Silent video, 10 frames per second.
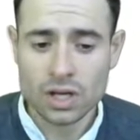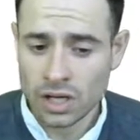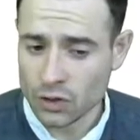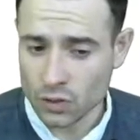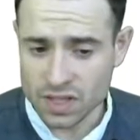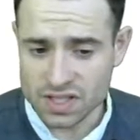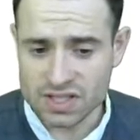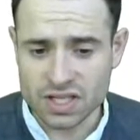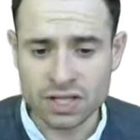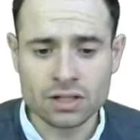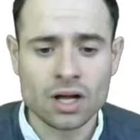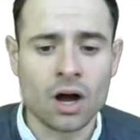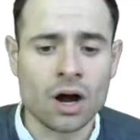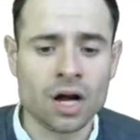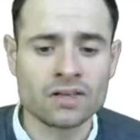In 2016,
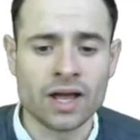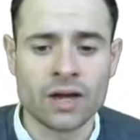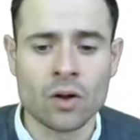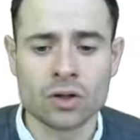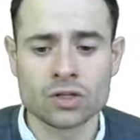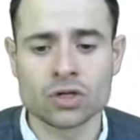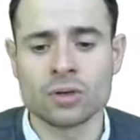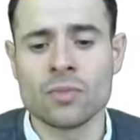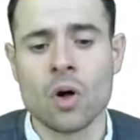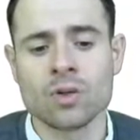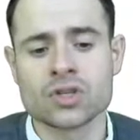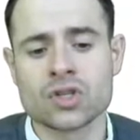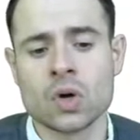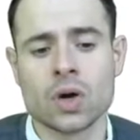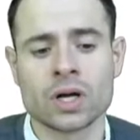Hart and Holmstrom
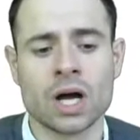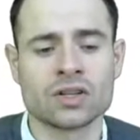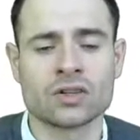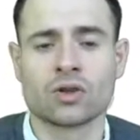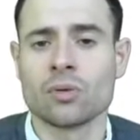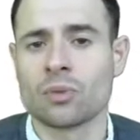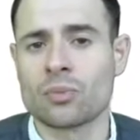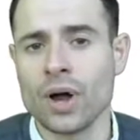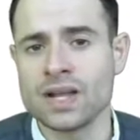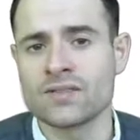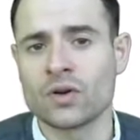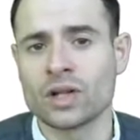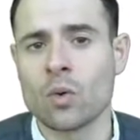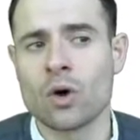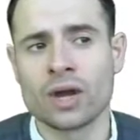also got the Nobel Prize for
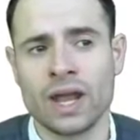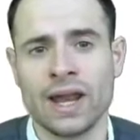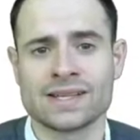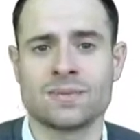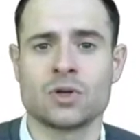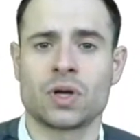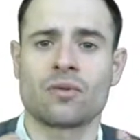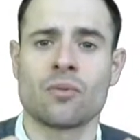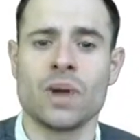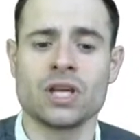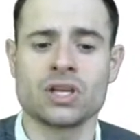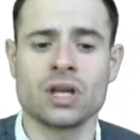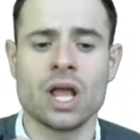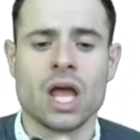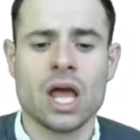their work in asymmetric
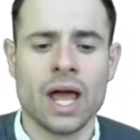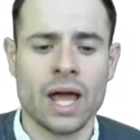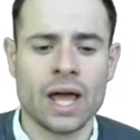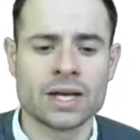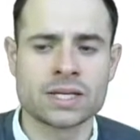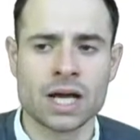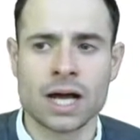information and